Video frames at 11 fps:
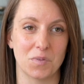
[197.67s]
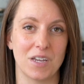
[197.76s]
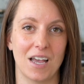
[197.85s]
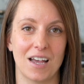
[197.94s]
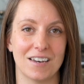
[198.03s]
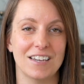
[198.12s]
We
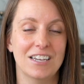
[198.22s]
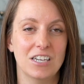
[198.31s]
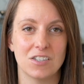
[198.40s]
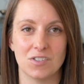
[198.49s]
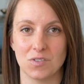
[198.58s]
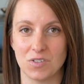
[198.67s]
had
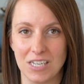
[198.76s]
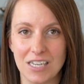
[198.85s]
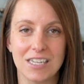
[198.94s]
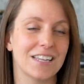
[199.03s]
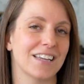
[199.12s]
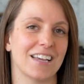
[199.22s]

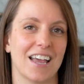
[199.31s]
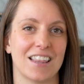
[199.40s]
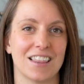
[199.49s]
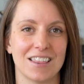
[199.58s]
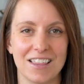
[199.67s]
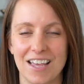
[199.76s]
zucchini
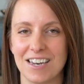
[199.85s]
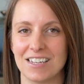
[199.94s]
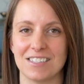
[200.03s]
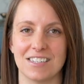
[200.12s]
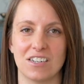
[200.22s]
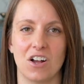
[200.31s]
and
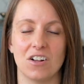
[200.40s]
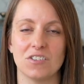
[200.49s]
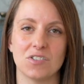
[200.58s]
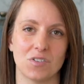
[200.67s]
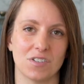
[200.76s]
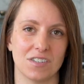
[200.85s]
lettuce and all
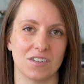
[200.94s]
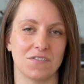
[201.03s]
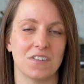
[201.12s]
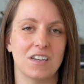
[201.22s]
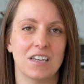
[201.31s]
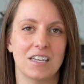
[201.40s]
sorts of